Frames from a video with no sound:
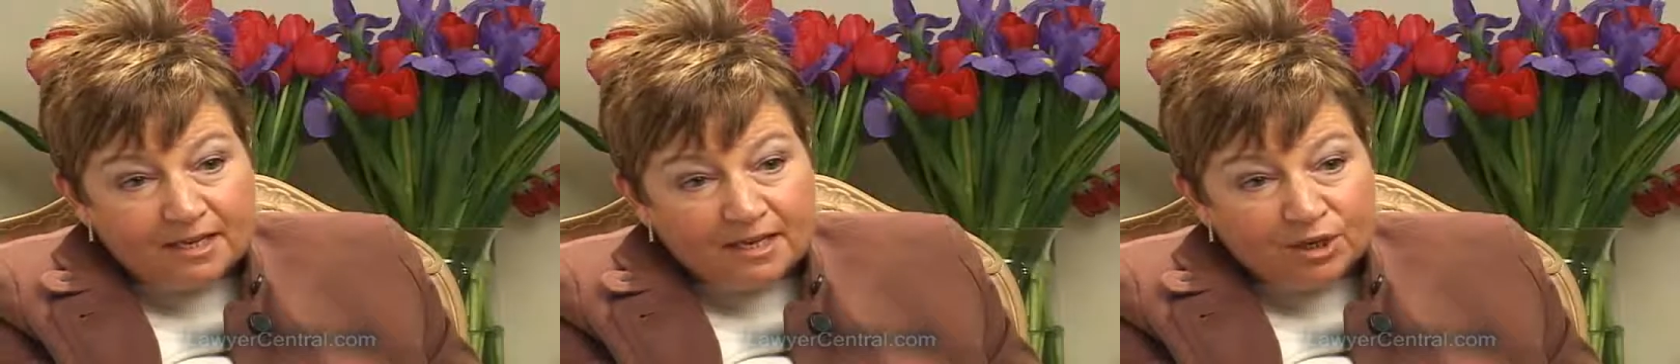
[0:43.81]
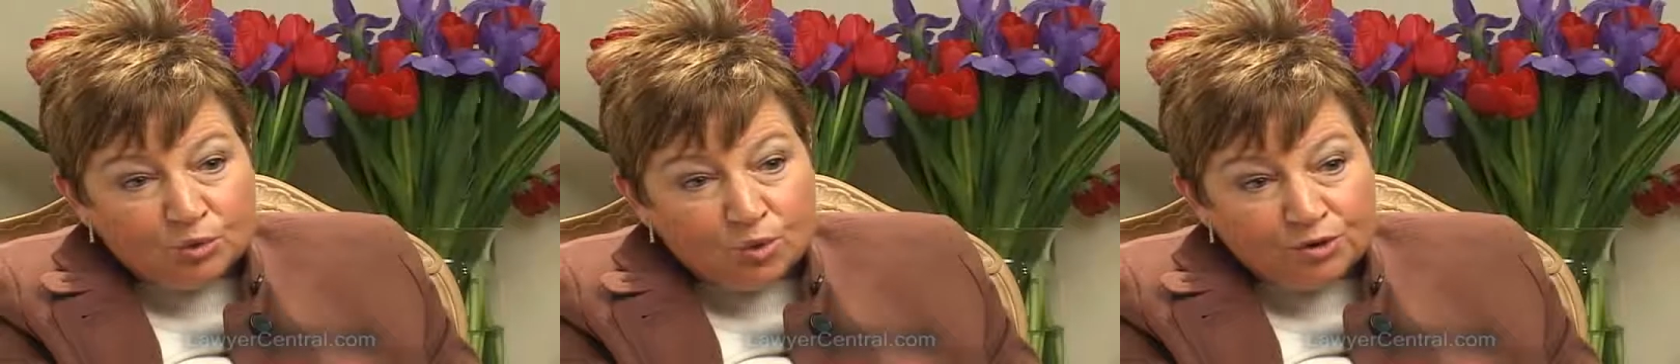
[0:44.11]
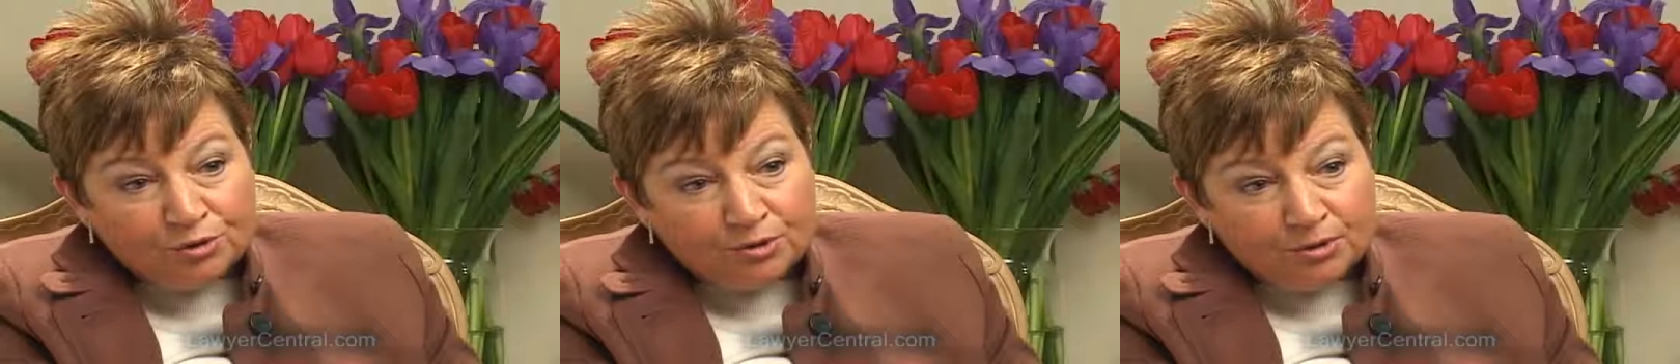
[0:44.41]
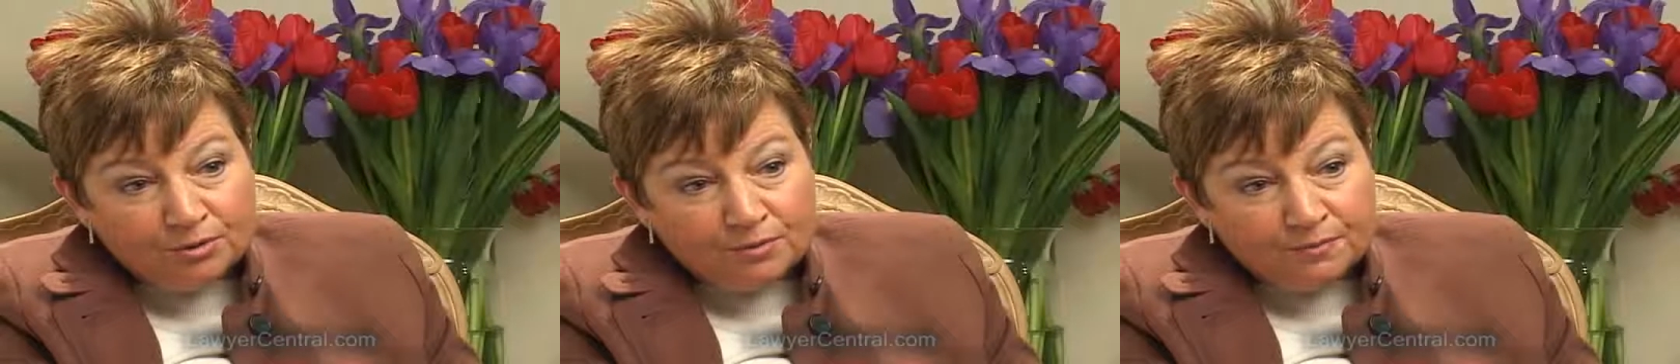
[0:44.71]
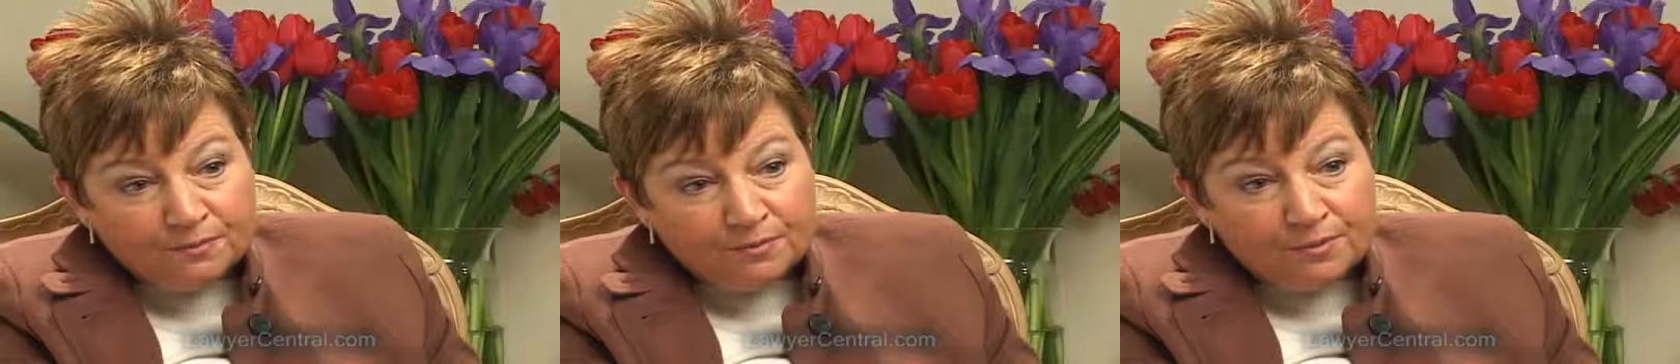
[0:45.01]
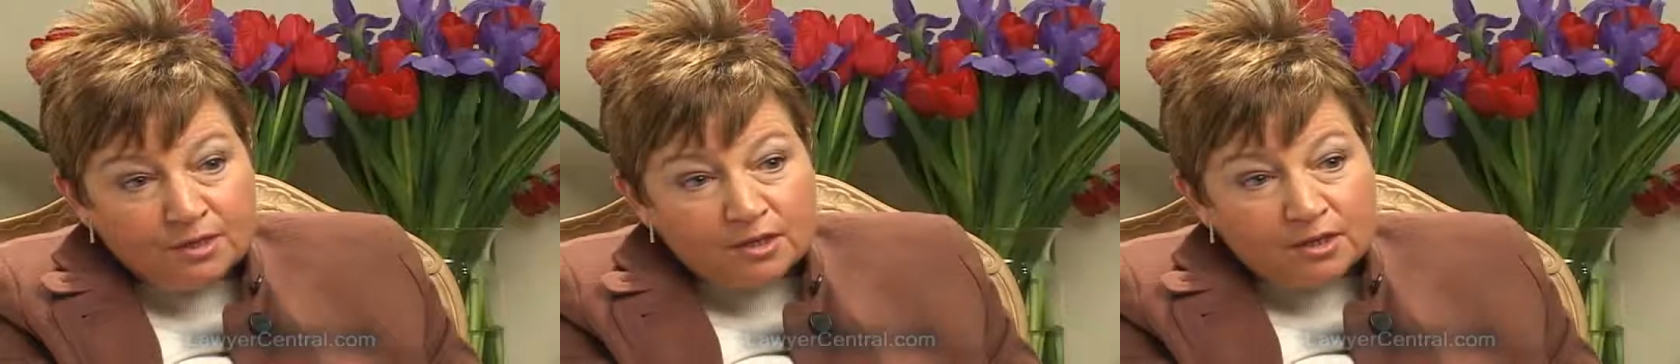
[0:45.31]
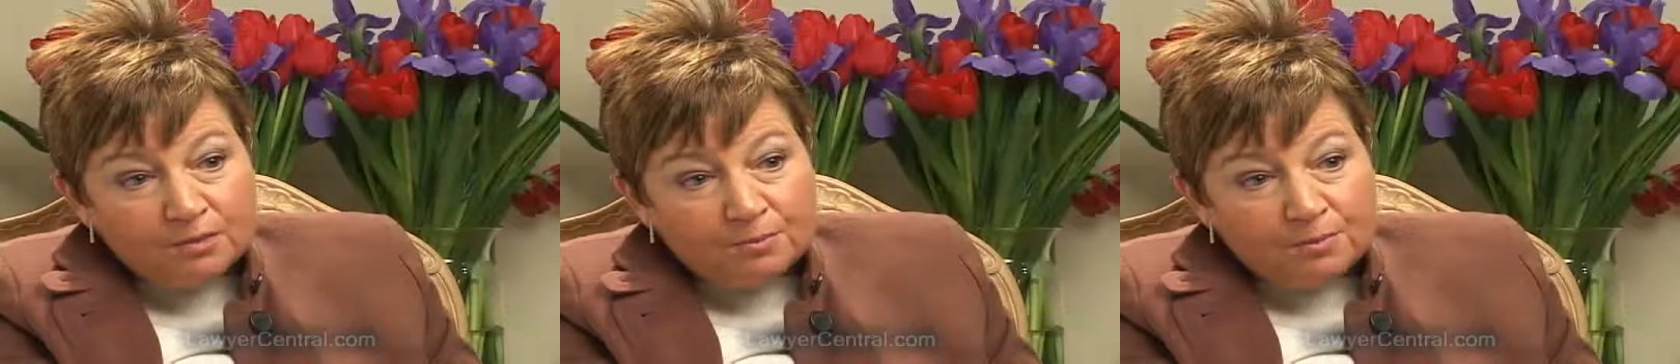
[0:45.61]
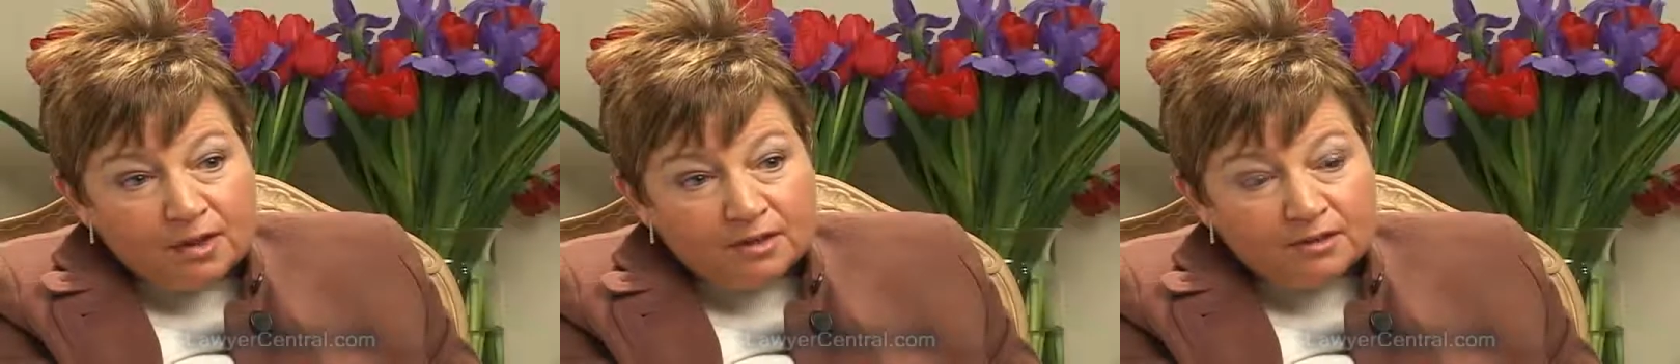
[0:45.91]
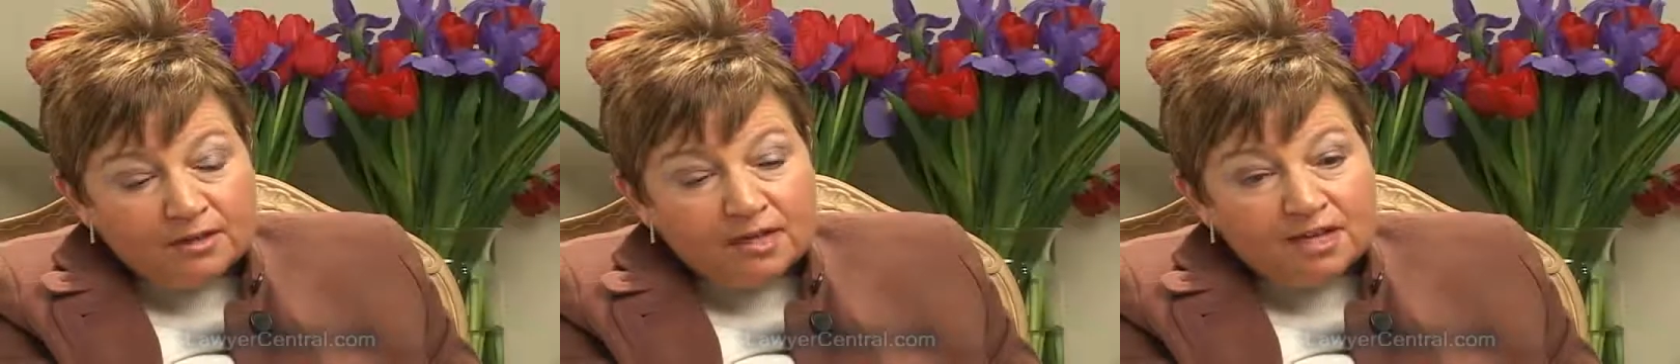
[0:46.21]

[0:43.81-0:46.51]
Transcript: in a word or two. But